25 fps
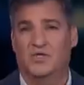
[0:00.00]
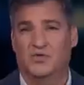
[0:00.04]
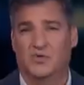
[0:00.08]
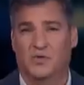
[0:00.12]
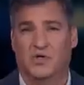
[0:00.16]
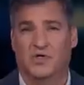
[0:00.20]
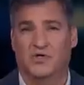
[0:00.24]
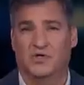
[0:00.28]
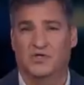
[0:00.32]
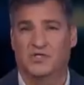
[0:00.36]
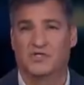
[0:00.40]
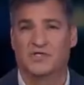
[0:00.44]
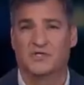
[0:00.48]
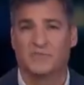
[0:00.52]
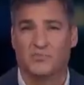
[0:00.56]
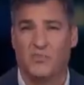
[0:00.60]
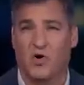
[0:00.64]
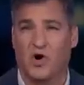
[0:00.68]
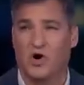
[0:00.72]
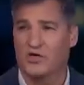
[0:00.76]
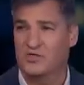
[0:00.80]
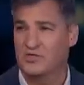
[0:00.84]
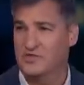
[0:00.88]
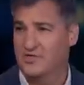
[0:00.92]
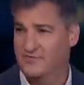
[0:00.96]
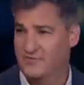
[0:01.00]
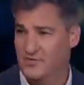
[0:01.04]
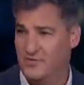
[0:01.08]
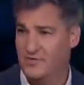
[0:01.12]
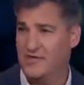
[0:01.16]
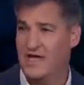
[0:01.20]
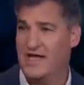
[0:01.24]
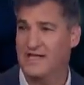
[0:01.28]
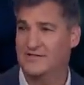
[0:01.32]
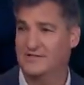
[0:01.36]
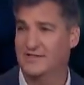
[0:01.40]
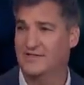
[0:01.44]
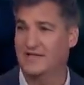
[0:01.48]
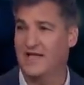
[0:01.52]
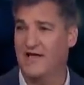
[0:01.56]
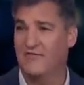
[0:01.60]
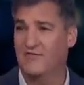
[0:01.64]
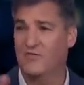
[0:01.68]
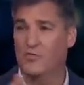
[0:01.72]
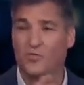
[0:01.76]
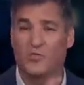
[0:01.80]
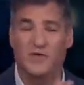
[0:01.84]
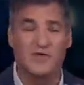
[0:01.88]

Twitter since March of 2011.